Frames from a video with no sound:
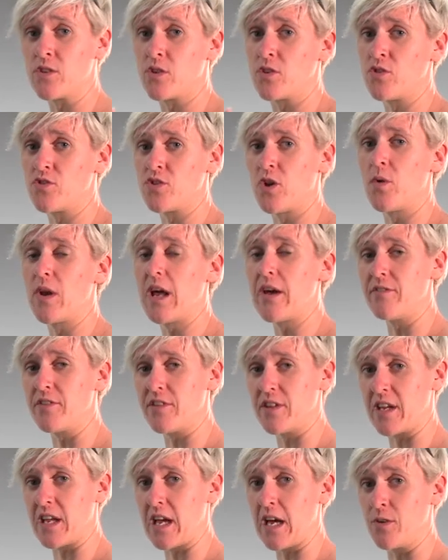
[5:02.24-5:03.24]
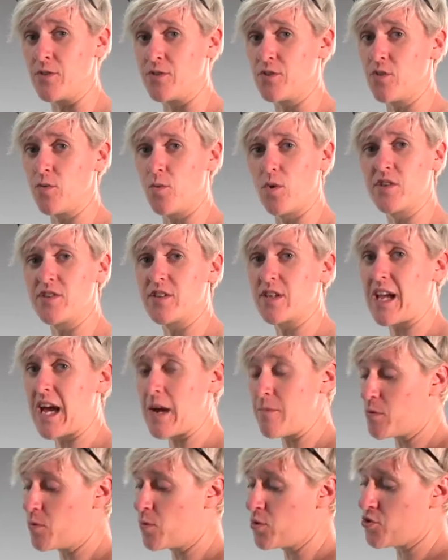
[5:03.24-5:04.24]
to control everything else, otherwise the
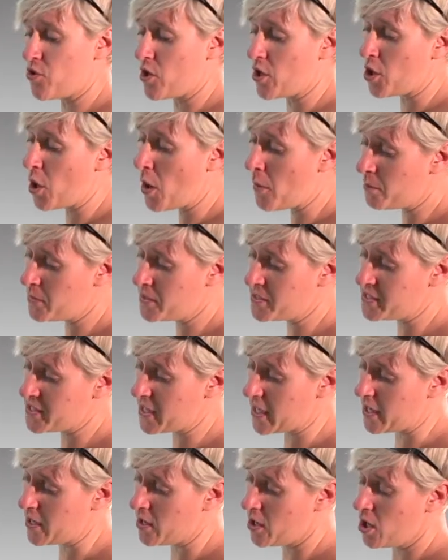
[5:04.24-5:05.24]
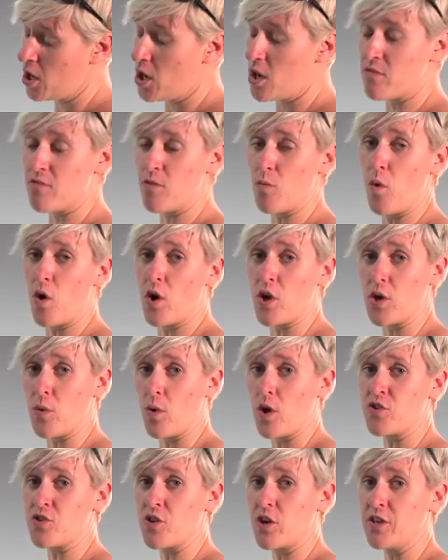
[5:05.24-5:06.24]
camera will try and compensate for what you
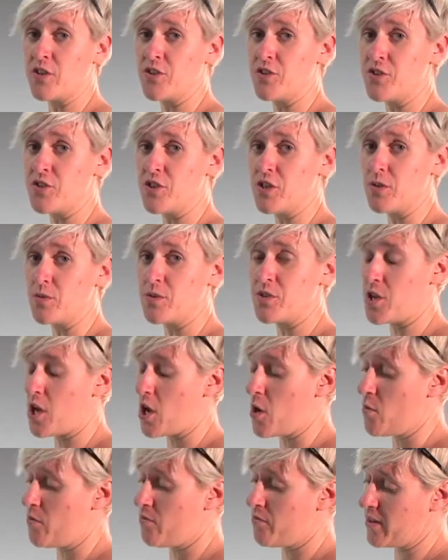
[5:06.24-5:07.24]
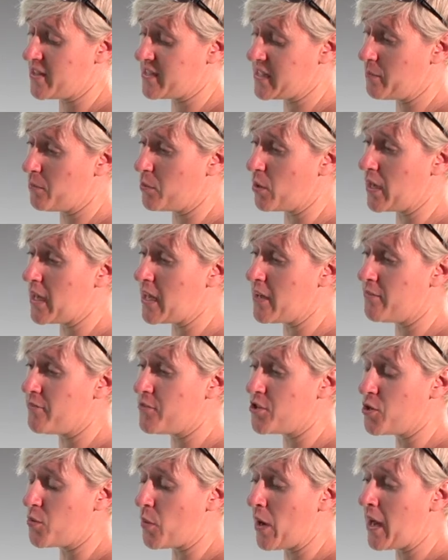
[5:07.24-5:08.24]
are trying to do. So, for example, if
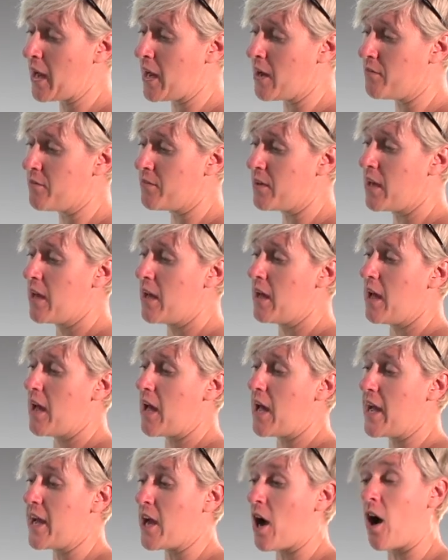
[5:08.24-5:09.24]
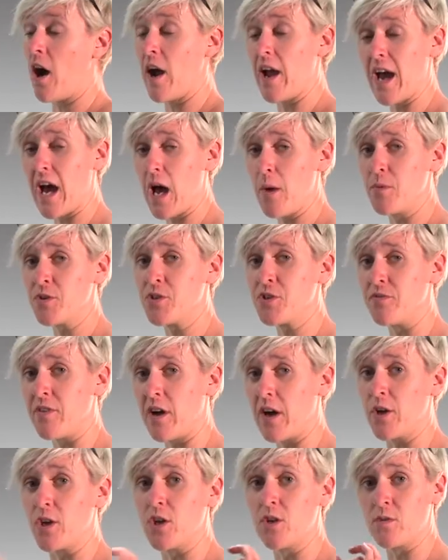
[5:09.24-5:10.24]
you have a higher aperture
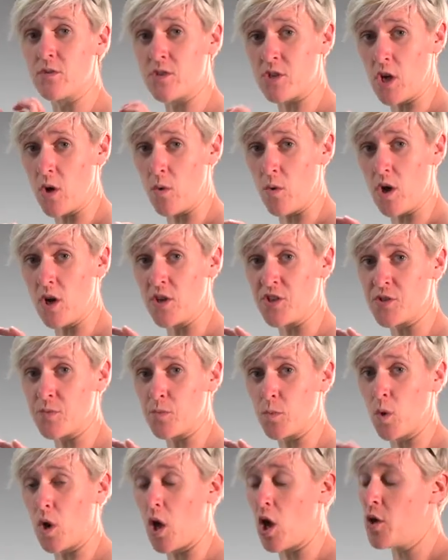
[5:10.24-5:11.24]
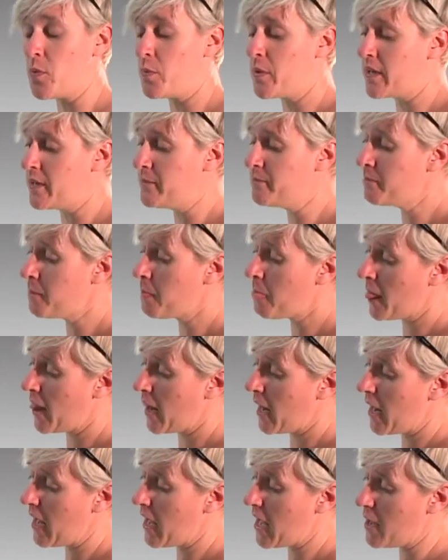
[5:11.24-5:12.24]
value, so a smaller opening,
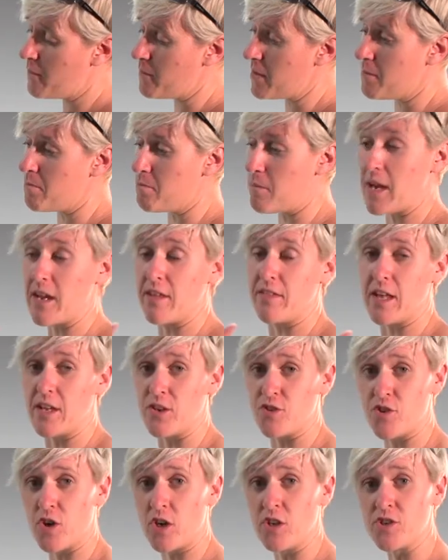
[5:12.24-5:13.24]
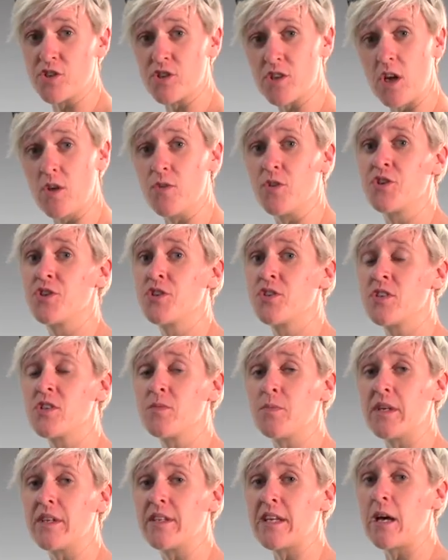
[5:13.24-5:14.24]
um, it may then try and slow the shutter
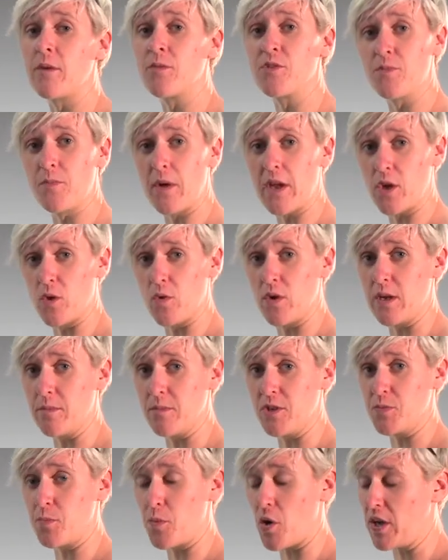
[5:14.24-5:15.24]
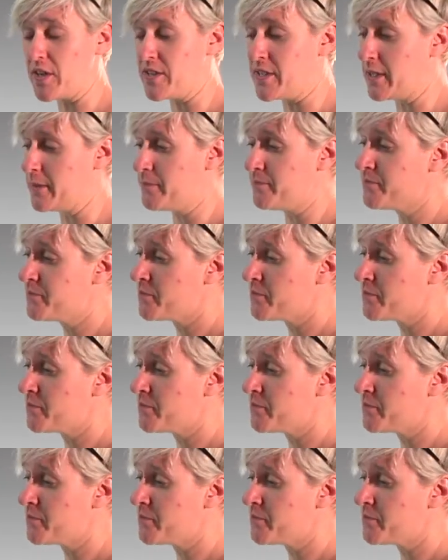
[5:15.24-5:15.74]
speed down to make your image brighter.